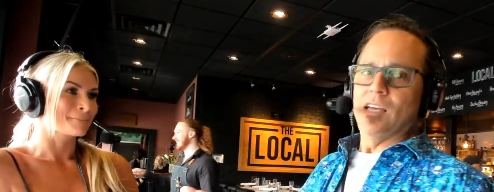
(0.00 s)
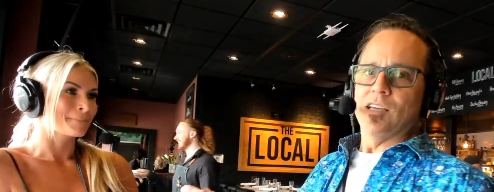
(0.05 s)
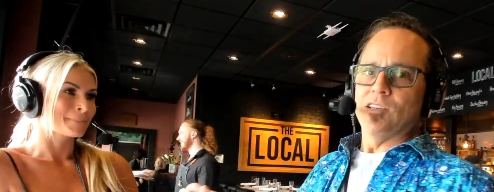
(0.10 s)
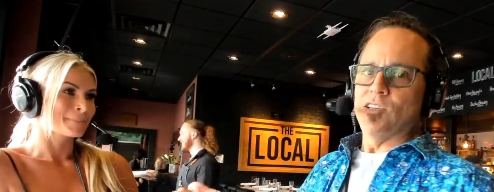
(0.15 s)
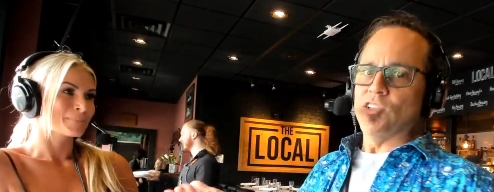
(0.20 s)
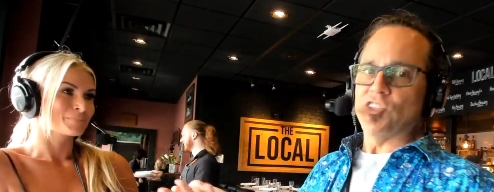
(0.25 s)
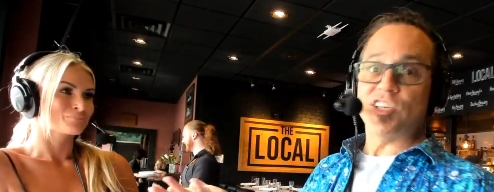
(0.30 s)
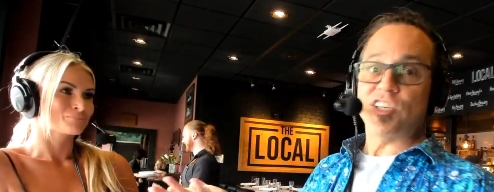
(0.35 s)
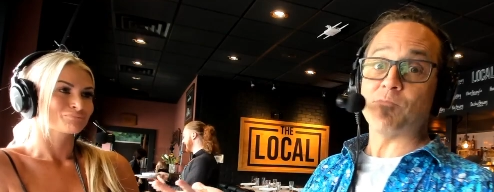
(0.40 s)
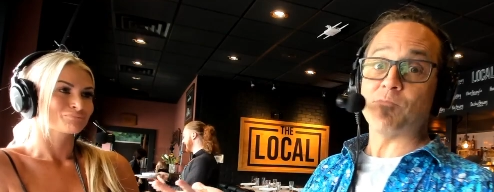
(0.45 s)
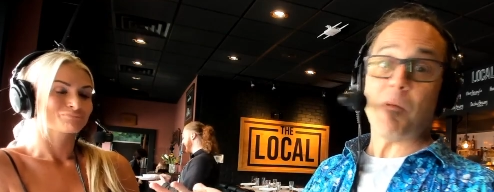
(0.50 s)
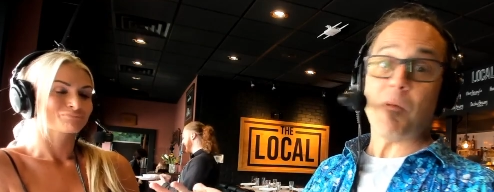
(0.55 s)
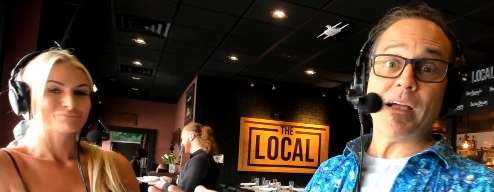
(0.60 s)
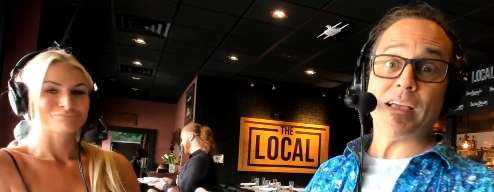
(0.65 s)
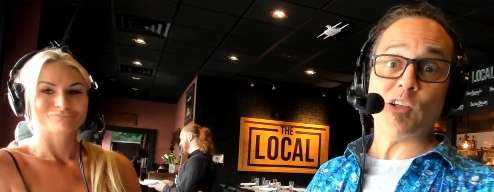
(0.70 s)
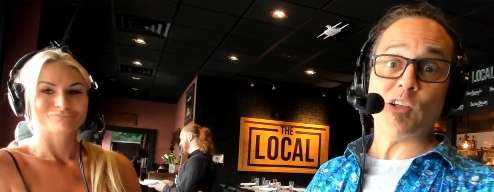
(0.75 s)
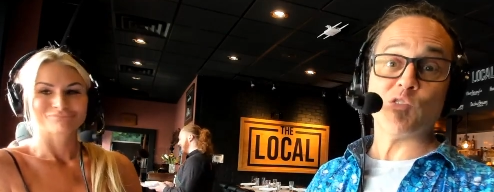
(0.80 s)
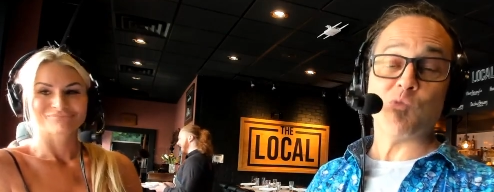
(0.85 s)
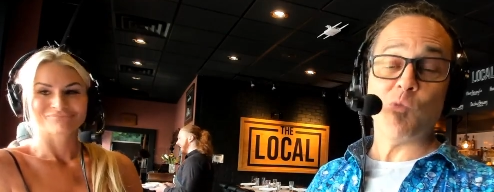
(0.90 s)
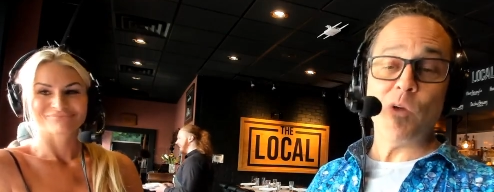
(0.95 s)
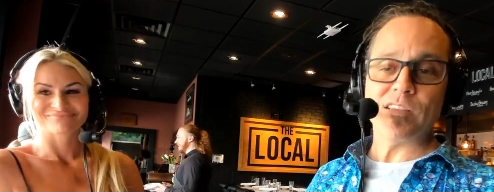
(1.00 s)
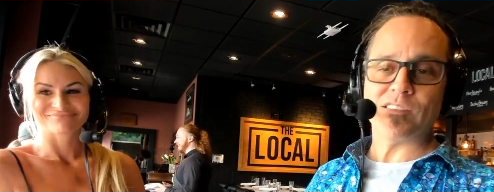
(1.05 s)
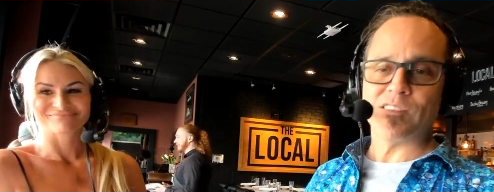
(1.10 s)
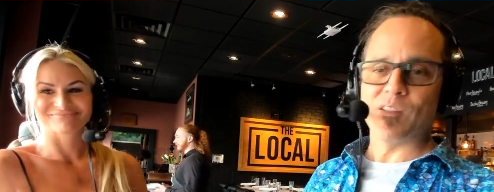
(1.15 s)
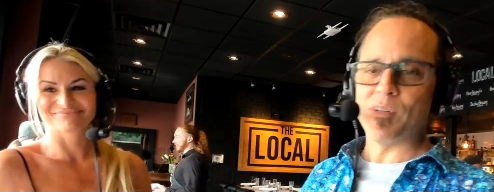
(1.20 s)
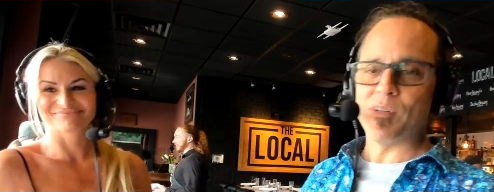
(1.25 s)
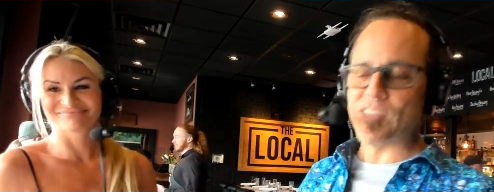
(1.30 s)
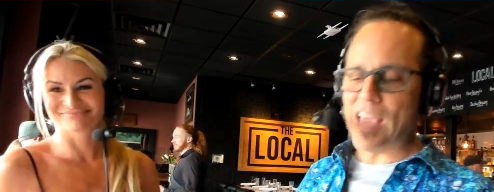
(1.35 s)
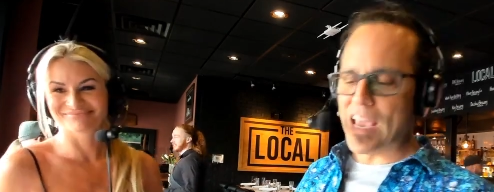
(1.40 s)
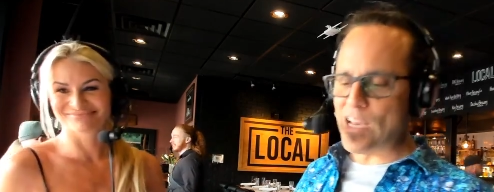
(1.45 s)
Speaker 1: She's bringing us wisdom. It's
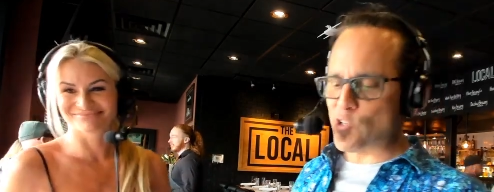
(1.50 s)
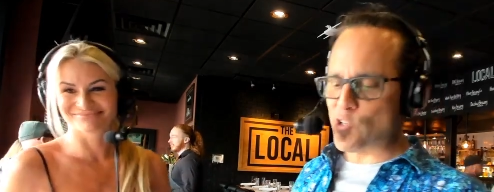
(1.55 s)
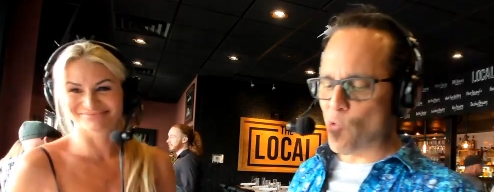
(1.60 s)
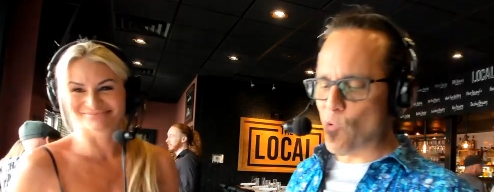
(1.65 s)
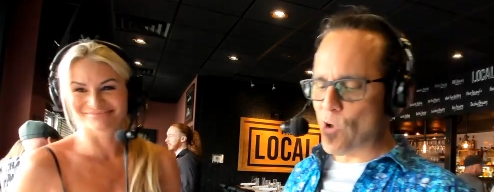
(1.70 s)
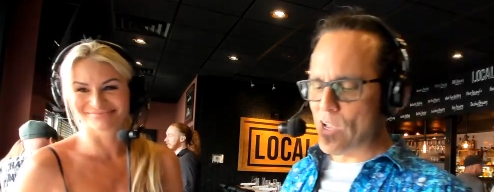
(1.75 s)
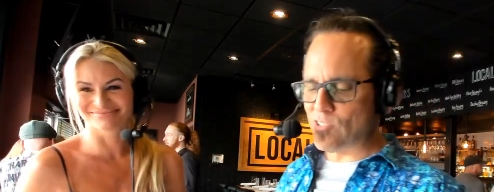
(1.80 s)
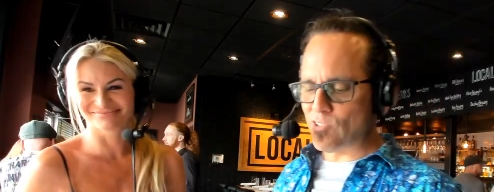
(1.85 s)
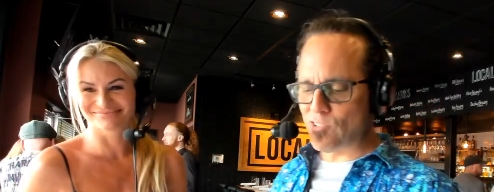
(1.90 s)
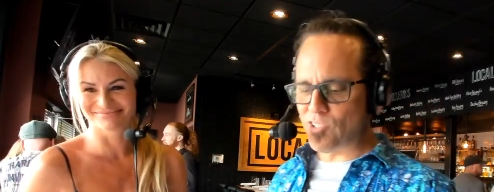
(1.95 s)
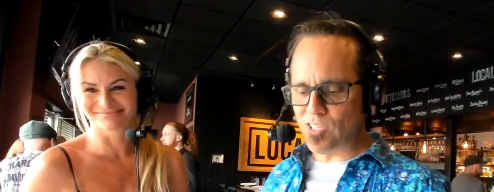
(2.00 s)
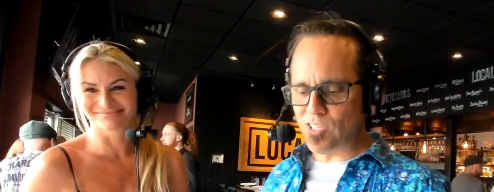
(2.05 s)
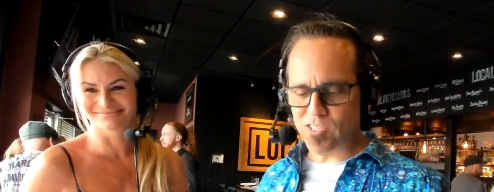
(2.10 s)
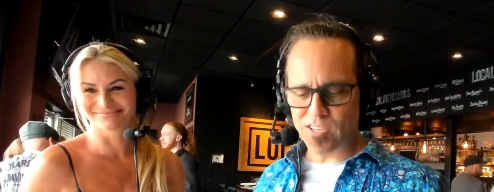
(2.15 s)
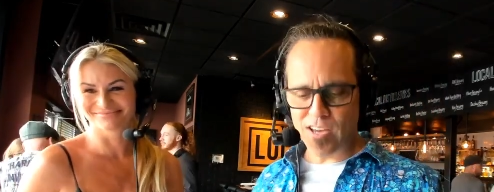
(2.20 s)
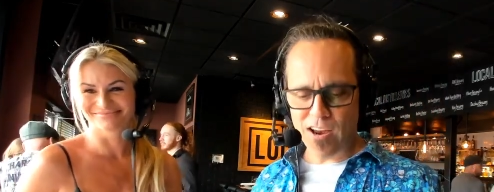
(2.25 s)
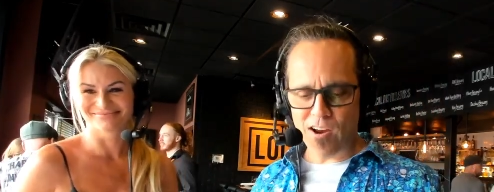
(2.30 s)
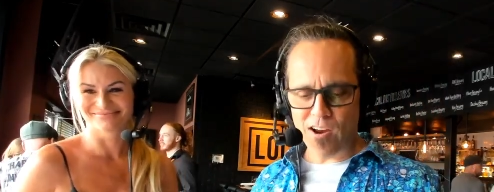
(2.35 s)
Angel Windsor. She's here.